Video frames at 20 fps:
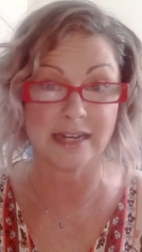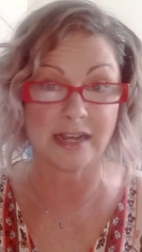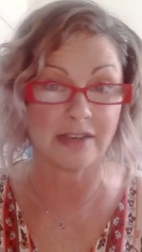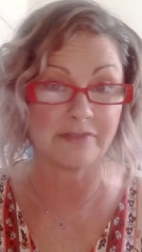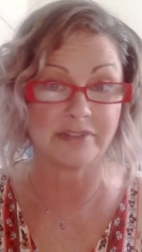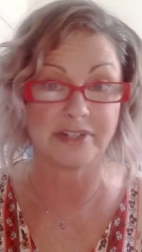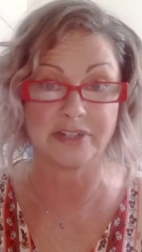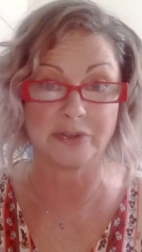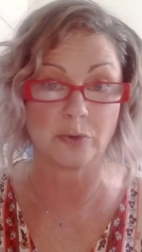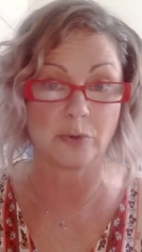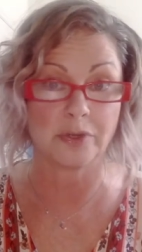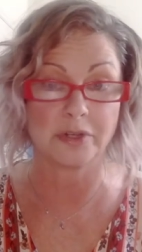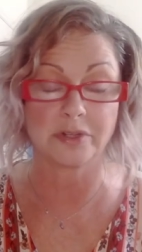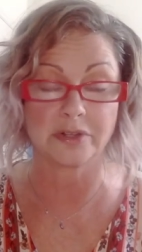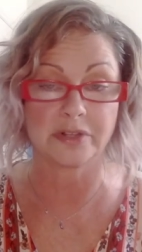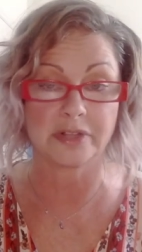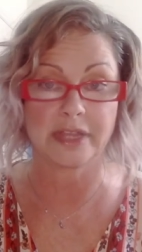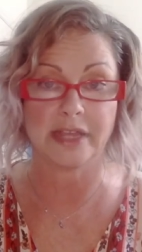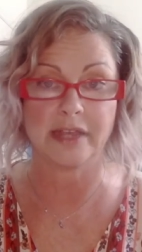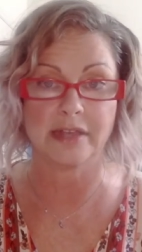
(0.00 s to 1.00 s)
have any oil
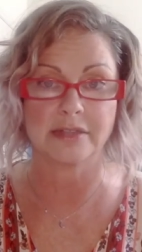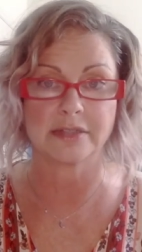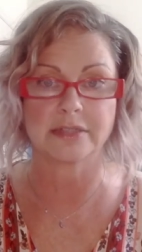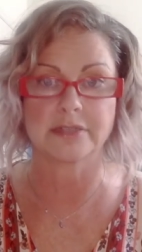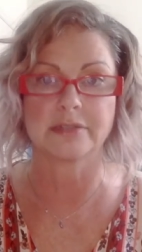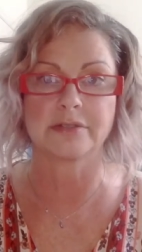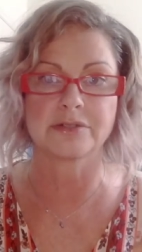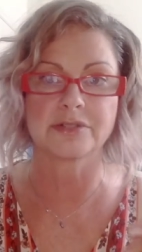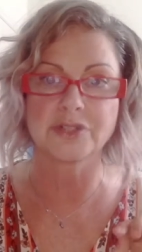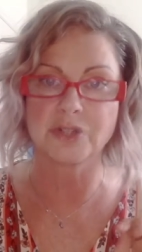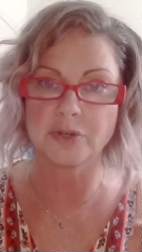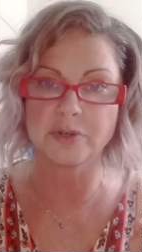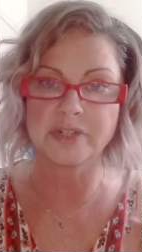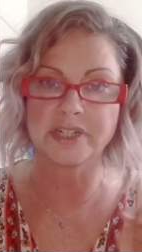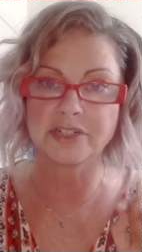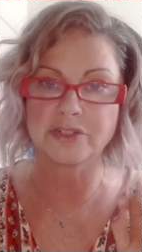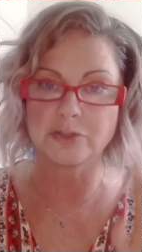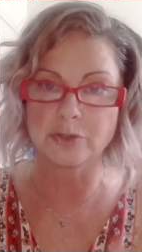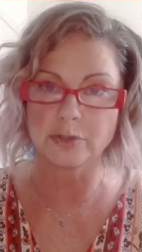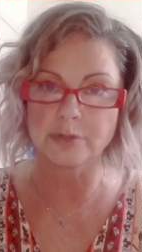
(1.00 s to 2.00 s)
glands. So there's no
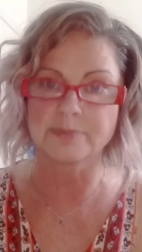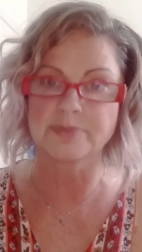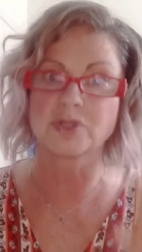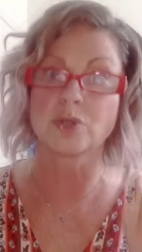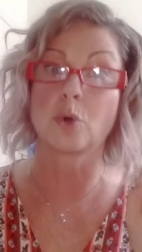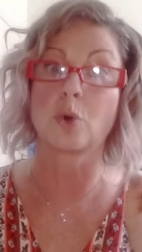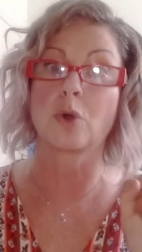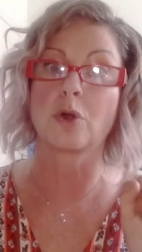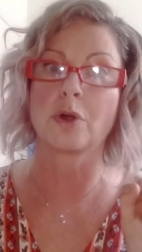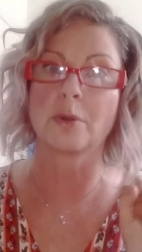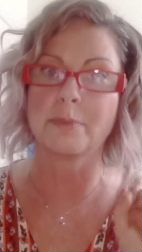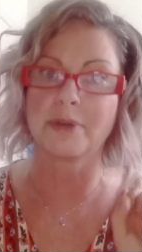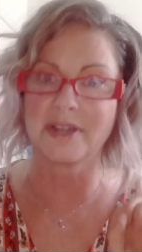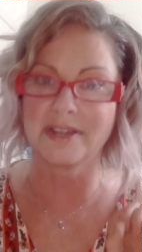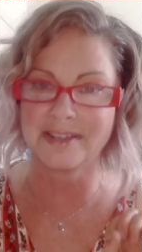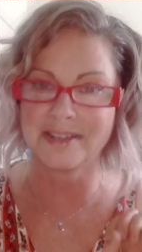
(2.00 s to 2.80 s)
need to absorb